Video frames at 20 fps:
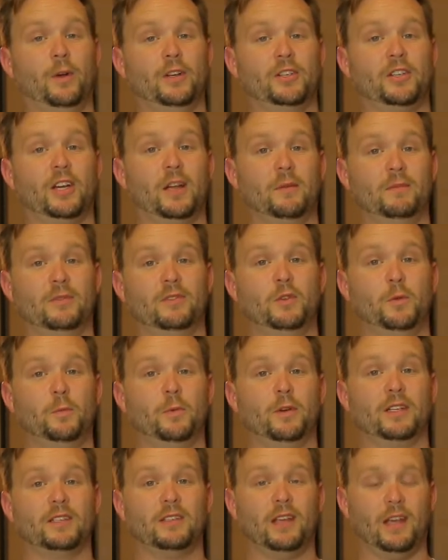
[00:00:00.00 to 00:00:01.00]
which I'm
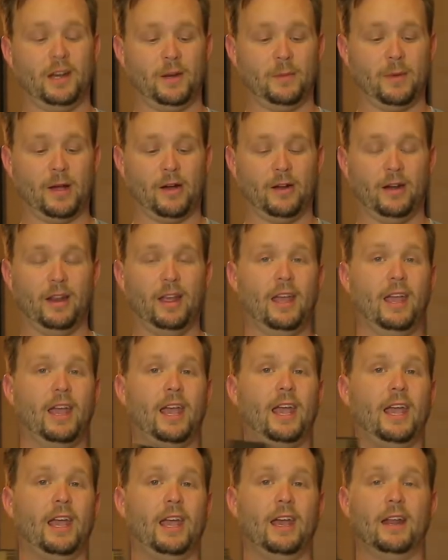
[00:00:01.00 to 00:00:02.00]
super excited about,
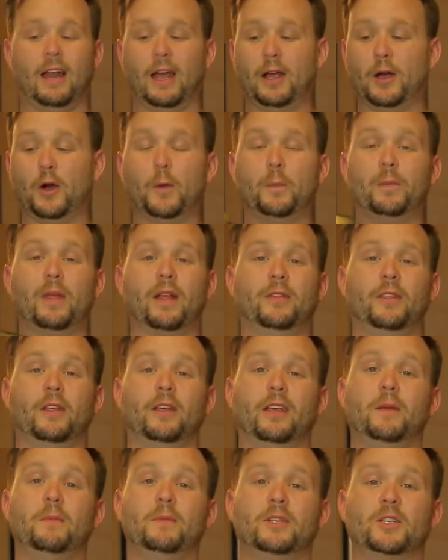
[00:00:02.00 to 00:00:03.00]
and I hope that
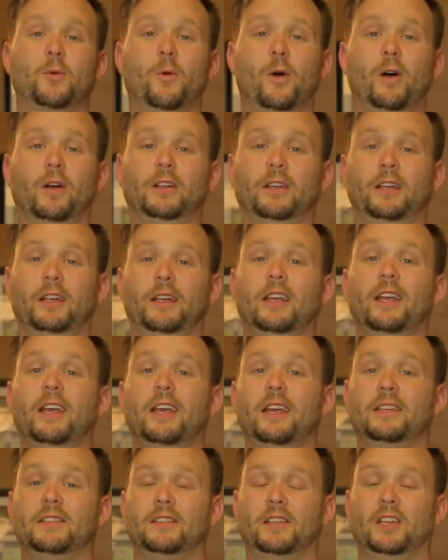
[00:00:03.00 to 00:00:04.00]
the image quality
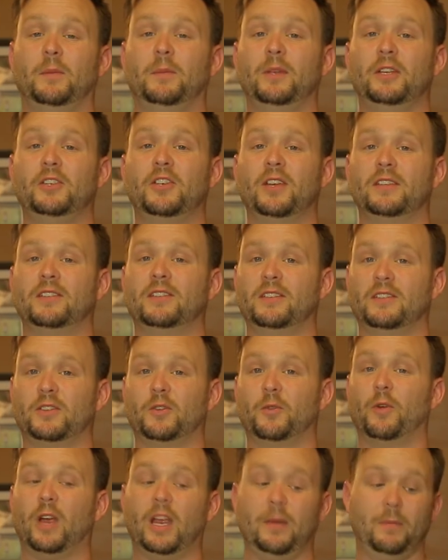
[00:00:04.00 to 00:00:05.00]
is gonna be just as
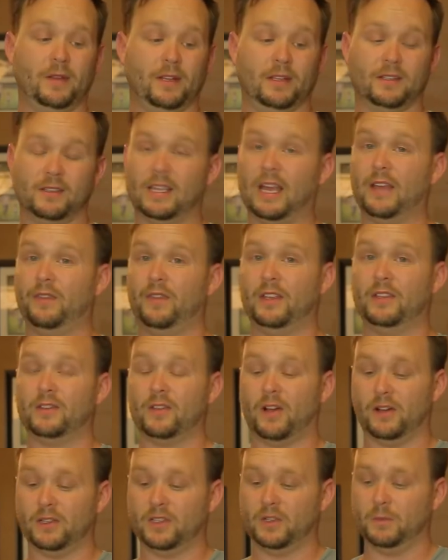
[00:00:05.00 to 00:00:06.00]
great because that
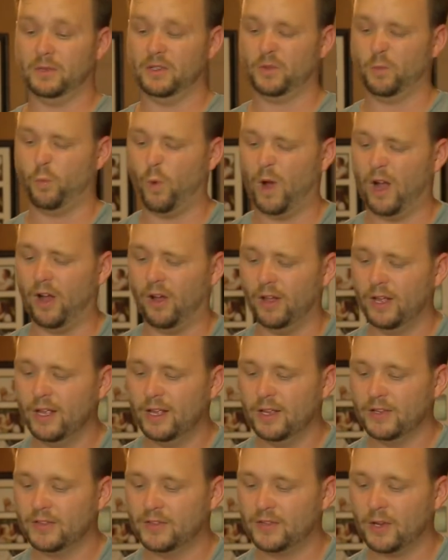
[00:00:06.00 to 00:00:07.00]
thing's awesome as well.
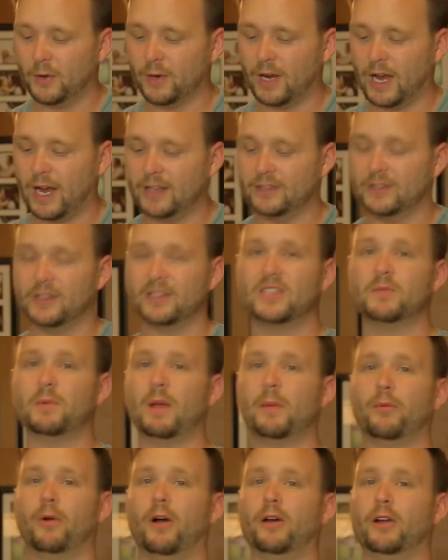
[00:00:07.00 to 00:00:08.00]
So guys, this is
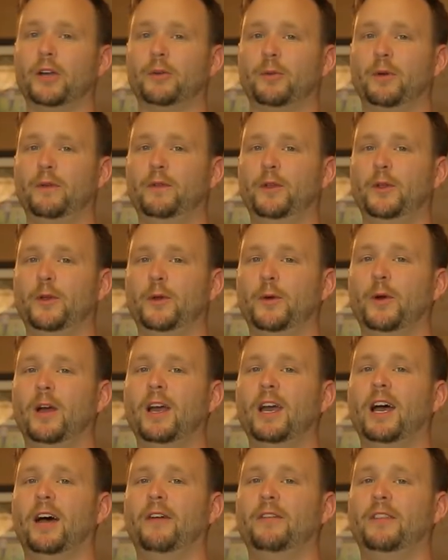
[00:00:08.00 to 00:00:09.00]
my product review
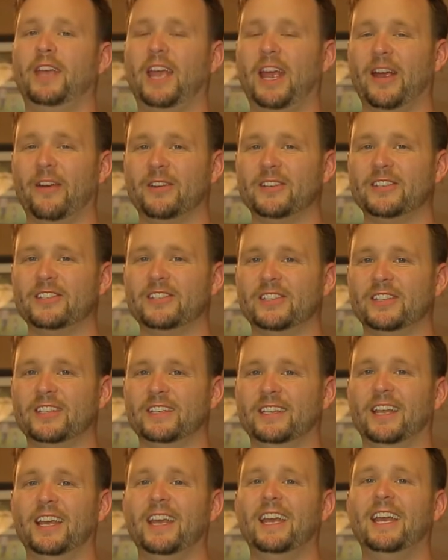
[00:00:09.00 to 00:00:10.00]
of the
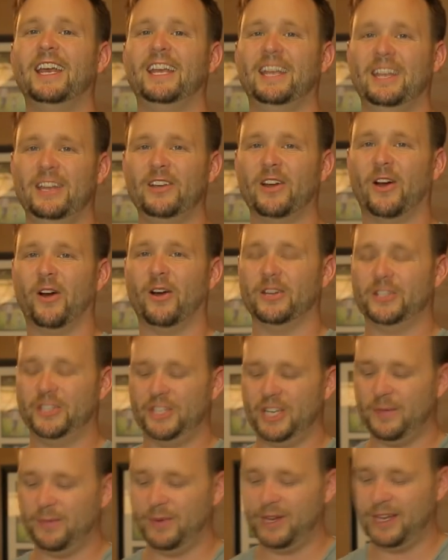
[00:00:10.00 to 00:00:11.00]
ERISAN
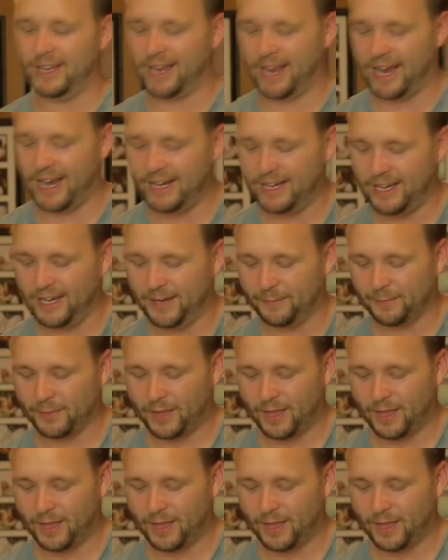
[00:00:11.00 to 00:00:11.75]
ERGP80.